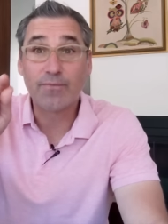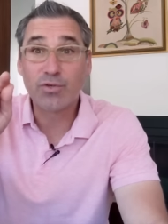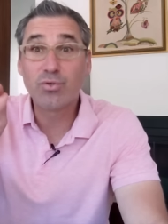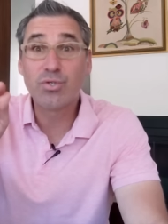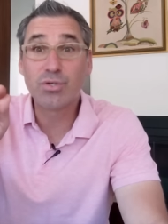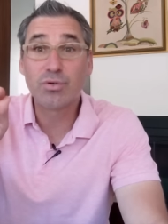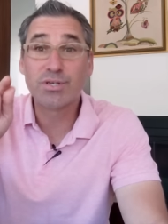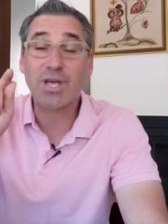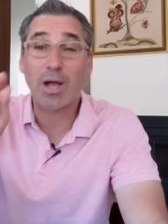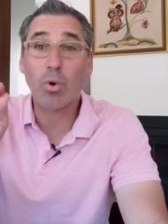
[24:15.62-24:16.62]
if you do,
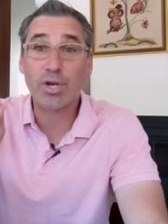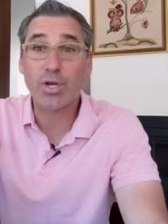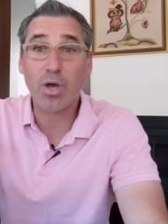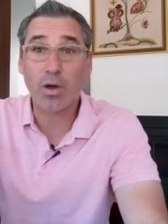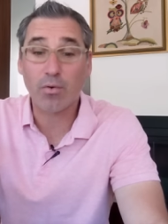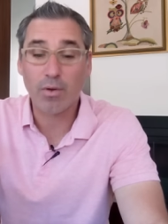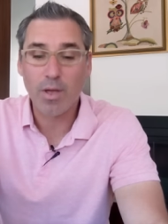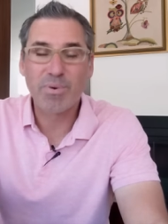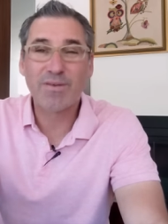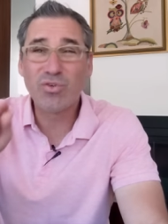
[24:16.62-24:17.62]
because I want to know.
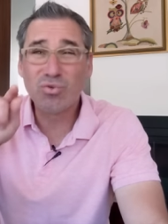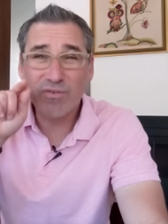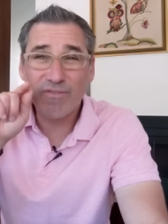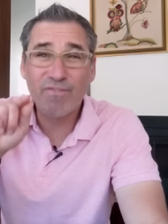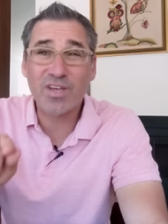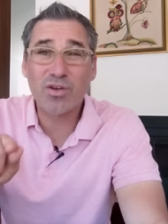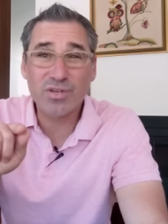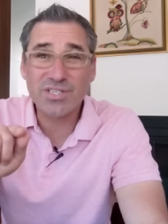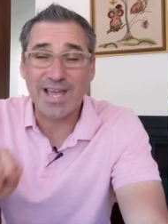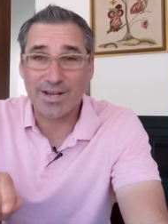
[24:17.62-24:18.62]
But if you do
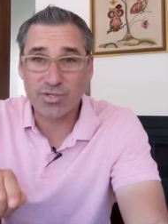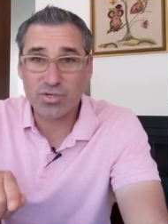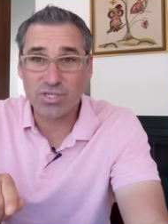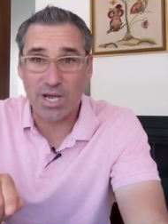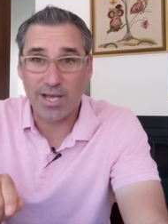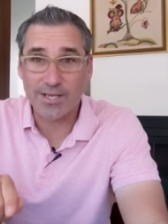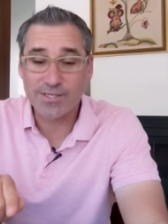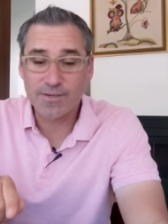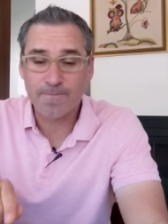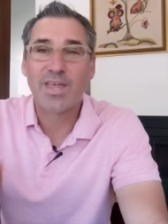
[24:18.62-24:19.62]
vigorous
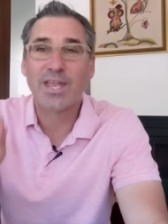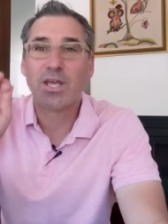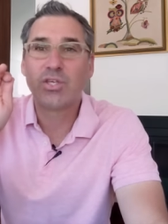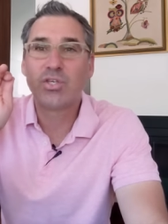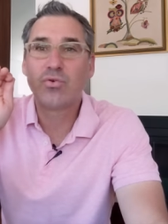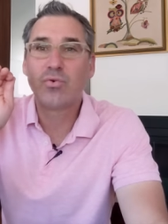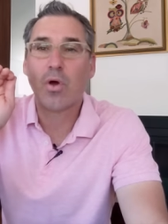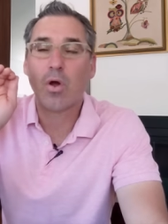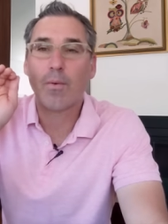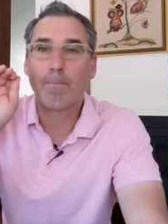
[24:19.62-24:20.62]
exercise, then you
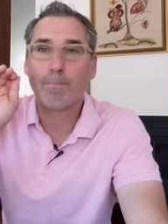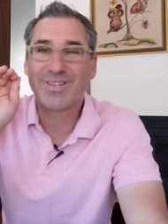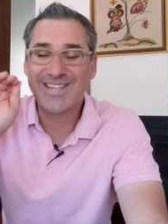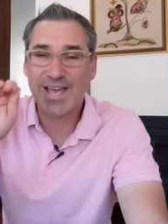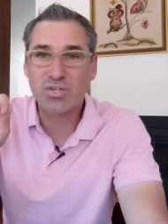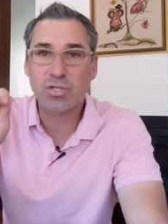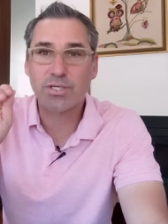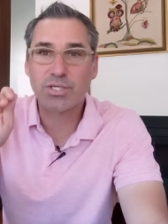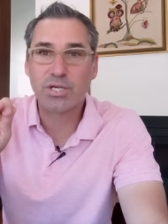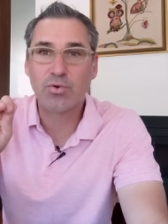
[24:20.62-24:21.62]
are
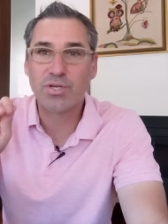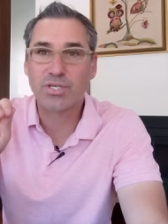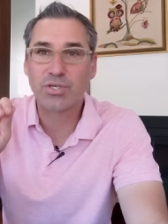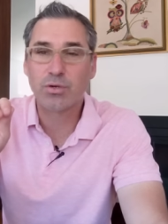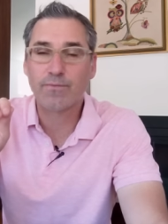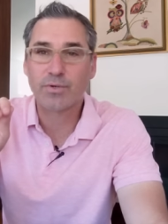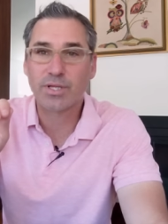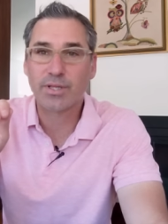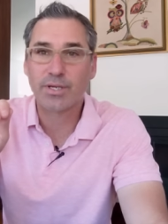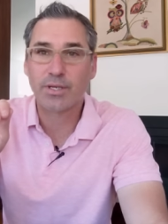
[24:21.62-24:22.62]
potentially decreasing your
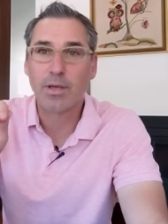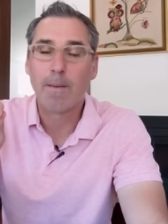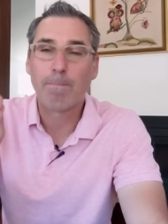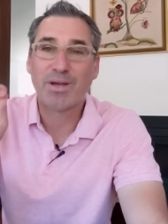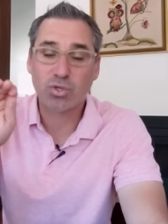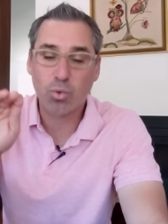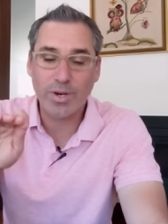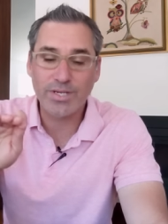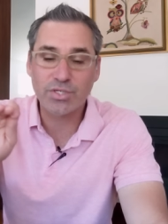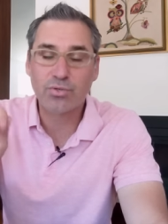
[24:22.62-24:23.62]
fertility by
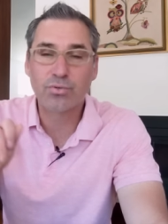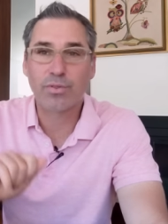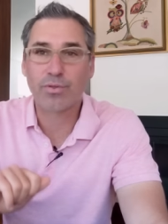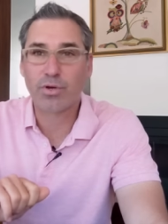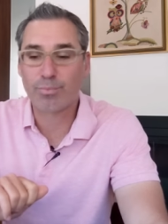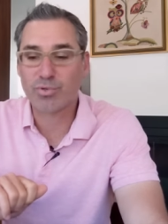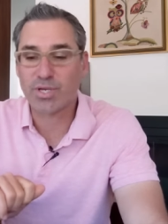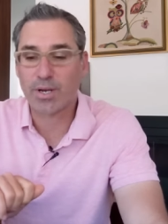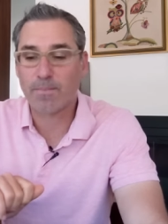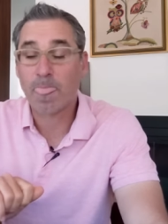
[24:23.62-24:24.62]
22 to
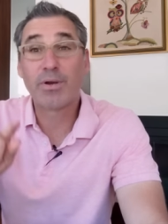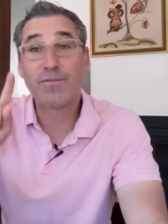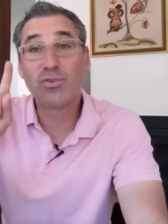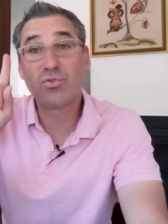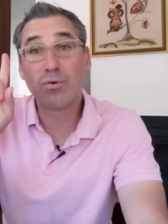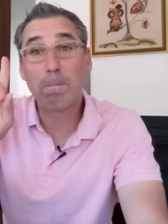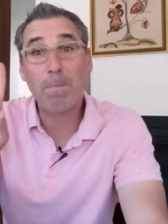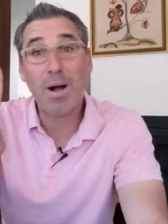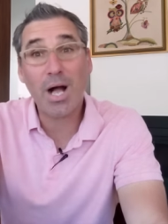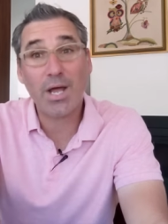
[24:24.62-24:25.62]
30%. But if you do
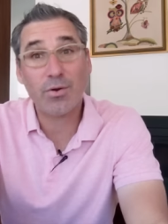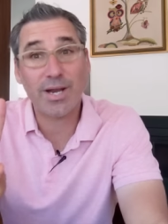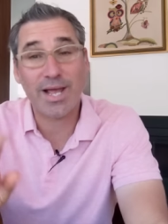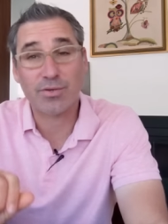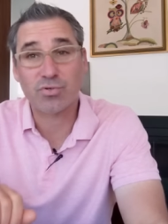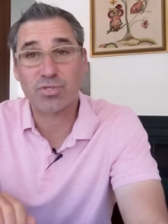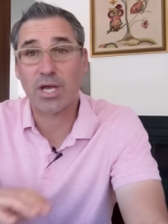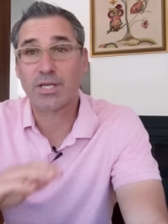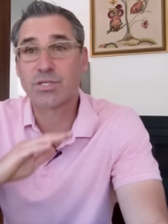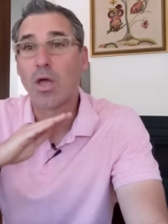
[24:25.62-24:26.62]
moderate
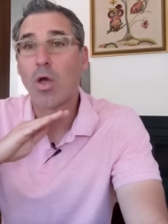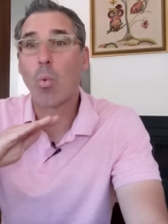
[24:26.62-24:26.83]
exercise,